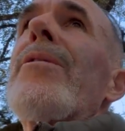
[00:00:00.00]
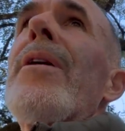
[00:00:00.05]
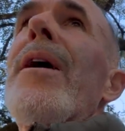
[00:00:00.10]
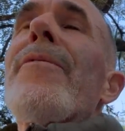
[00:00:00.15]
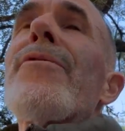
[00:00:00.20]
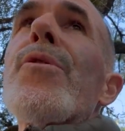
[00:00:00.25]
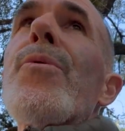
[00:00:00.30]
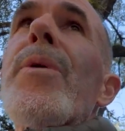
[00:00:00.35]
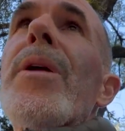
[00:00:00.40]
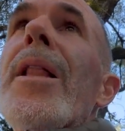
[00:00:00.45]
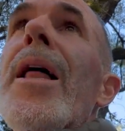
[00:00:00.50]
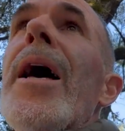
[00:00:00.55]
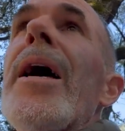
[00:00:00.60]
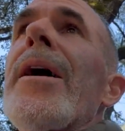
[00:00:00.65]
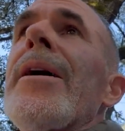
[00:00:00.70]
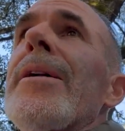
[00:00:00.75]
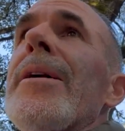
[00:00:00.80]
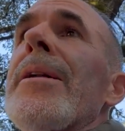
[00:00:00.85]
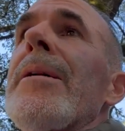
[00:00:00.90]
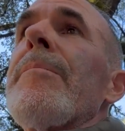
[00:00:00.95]
have to rely
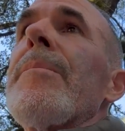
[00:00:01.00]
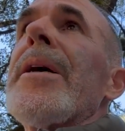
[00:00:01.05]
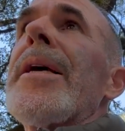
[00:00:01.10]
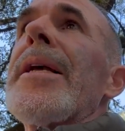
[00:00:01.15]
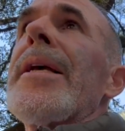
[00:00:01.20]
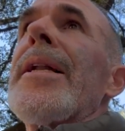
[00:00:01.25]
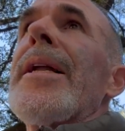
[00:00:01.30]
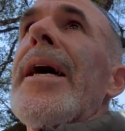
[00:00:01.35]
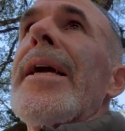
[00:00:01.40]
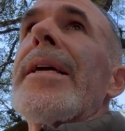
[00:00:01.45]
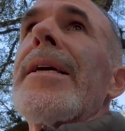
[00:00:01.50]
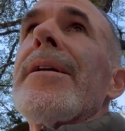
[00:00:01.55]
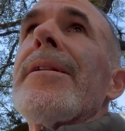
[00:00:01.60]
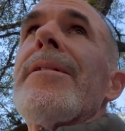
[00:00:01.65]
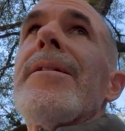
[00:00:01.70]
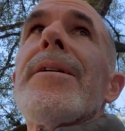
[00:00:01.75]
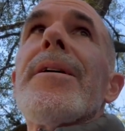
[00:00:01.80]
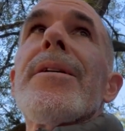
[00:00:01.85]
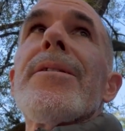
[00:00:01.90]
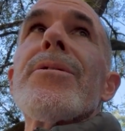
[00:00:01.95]
on anybody, and I
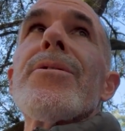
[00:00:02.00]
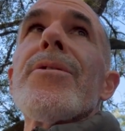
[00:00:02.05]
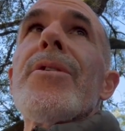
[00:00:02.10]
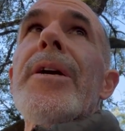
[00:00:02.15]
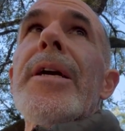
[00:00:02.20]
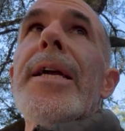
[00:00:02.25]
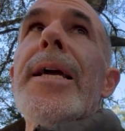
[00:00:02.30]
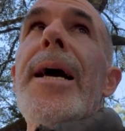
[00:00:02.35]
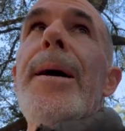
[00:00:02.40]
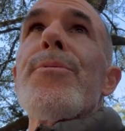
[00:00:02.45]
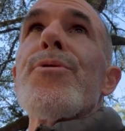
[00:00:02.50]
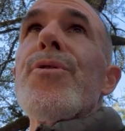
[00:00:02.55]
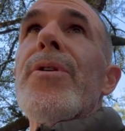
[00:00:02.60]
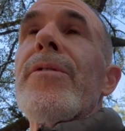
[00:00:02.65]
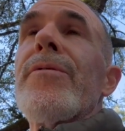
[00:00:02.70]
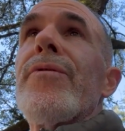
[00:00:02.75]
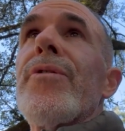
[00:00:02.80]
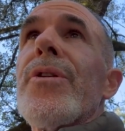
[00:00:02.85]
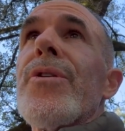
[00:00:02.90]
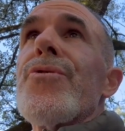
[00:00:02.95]
could start capturing
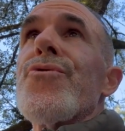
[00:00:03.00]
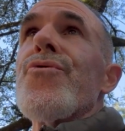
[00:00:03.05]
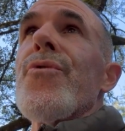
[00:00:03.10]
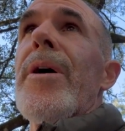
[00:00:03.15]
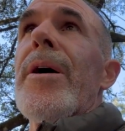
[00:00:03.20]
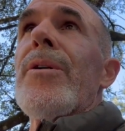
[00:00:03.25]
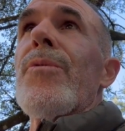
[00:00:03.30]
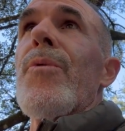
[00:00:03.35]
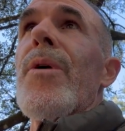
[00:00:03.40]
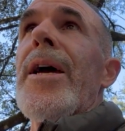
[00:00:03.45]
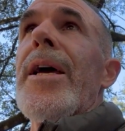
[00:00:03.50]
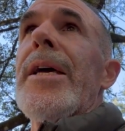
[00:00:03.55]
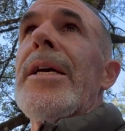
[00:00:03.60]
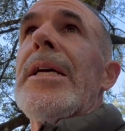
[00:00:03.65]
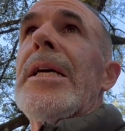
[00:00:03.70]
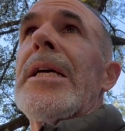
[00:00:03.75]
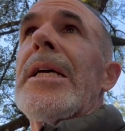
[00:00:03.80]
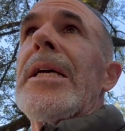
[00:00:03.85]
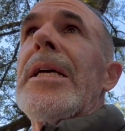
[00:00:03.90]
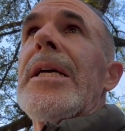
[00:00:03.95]
footage right
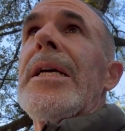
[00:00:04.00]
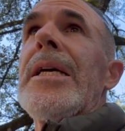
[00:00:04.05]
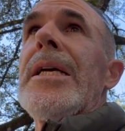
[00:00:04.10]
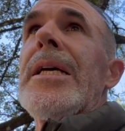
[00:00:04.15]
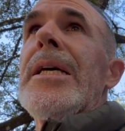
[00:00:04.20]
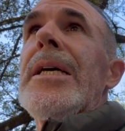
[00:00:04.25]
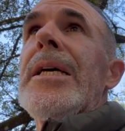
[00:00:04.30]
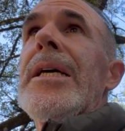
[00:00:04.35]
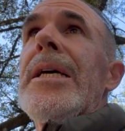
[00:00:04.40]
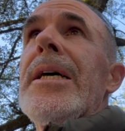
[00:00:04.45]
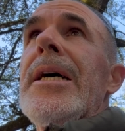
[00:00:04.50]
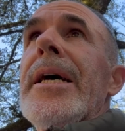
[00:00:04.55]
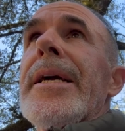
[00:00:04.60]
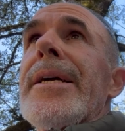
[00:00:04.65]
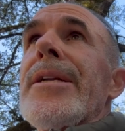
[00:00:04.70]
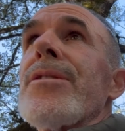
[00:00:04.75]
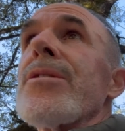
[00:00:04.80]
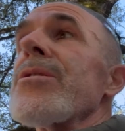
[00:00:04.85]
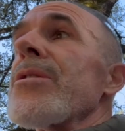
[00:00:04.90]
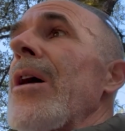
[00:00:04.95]
away. I
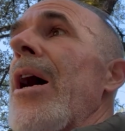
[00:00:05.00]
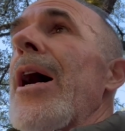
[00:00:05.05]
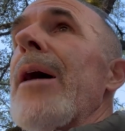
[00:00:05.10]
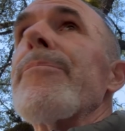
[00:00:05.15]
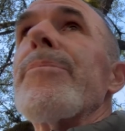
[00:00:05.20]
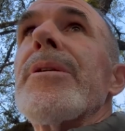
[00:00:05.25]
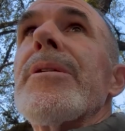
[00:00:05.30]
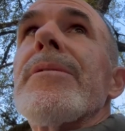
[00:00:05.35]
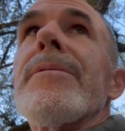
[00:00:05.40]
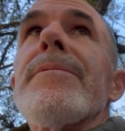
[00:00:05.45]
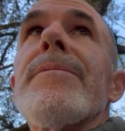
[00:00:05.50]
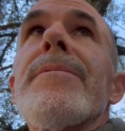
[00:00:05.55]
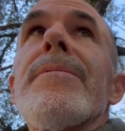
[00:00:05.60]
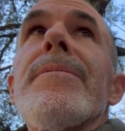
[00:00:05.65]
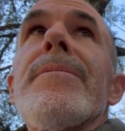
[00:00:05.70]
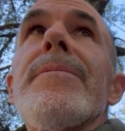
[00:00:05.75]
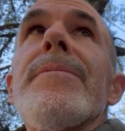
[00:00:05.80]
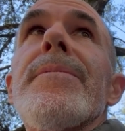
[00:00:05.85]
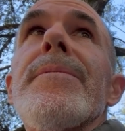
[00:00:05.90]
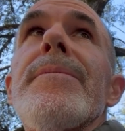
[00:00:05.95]
can stop and
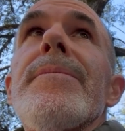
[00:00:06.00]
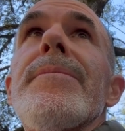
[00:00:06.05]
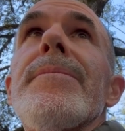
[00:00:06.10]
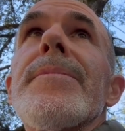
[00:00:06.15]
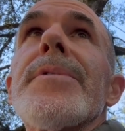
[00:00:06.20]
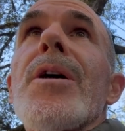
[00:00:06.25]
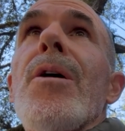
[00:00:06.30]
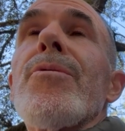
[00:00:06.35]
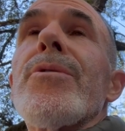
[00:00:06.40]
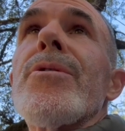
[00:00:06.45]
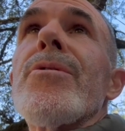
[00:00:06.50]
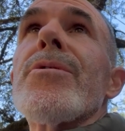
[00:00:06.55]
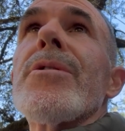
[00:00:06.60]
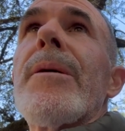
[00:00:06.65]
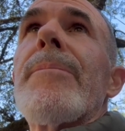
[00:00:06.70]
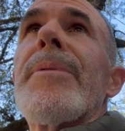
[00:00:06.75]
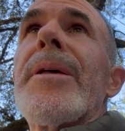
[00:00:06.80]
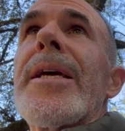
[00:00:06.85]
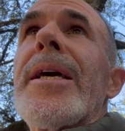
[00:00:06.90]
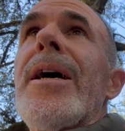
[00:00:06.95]
go do
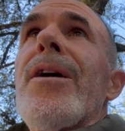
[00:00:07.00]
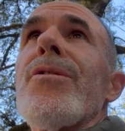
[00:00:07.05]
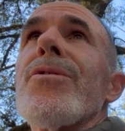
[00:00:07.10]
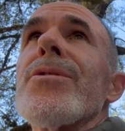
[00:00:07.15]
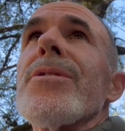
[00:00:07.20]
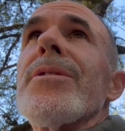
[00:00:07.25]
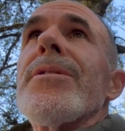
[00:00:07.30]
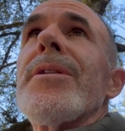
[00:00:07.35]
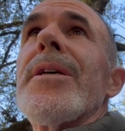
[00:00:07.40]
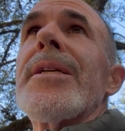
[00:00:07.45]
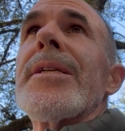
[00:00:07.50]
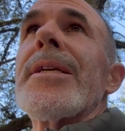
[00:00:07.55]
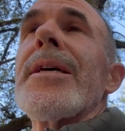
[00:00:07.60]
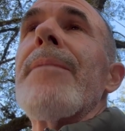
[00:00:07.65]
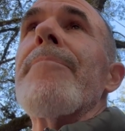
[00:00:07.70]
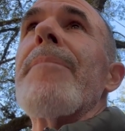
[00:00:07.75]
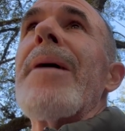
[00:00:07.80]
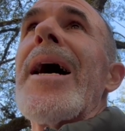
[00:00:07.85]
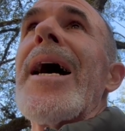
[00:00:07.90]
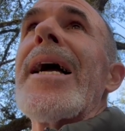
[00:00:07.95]
something else and then
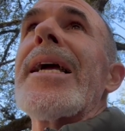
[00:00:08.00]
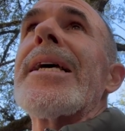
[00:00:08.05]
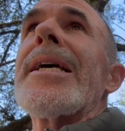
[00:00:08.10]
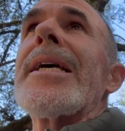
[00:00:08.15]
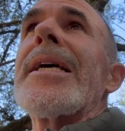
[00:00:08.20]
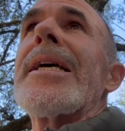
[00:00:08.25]
come back.